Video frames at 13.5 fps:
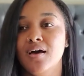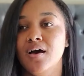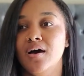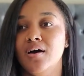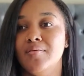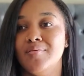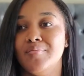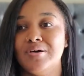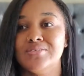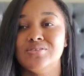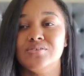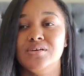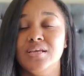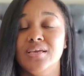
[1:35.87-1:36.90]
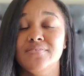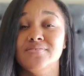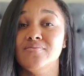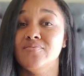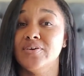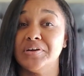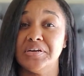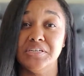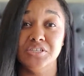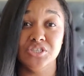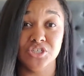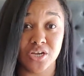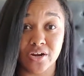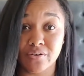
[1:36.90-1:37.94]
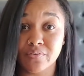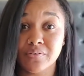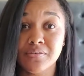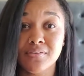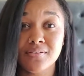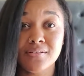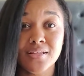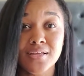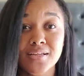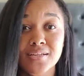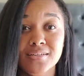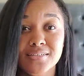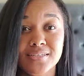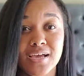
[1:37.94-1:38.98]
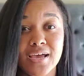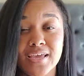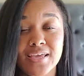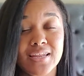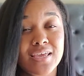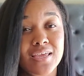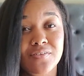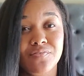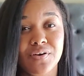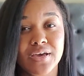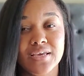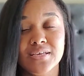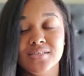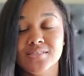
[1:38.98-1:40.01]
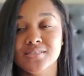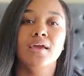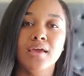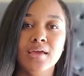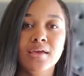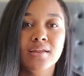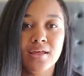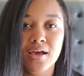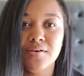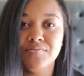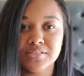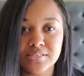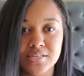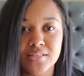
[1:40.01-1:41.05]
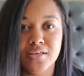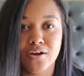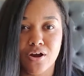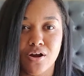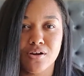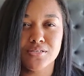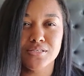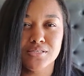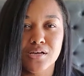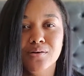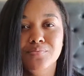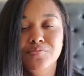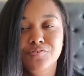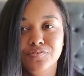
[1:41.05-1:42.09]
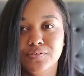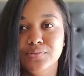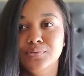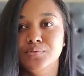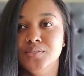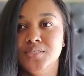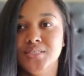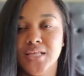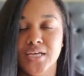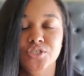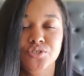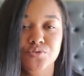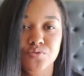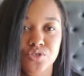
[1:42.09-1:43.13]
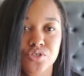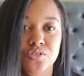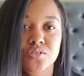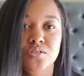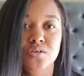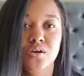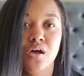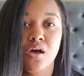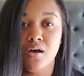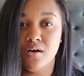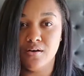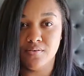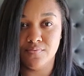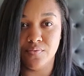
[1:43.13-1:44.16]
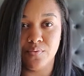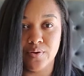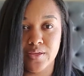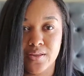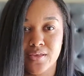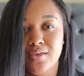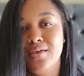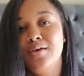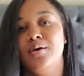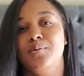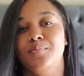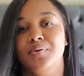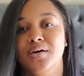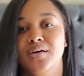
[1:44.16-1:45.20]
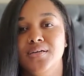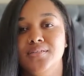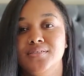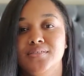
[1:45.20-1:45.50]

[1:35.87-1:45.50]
I'm also going to give some very general dieting advice, and obviously there are some foods that you should avoid, but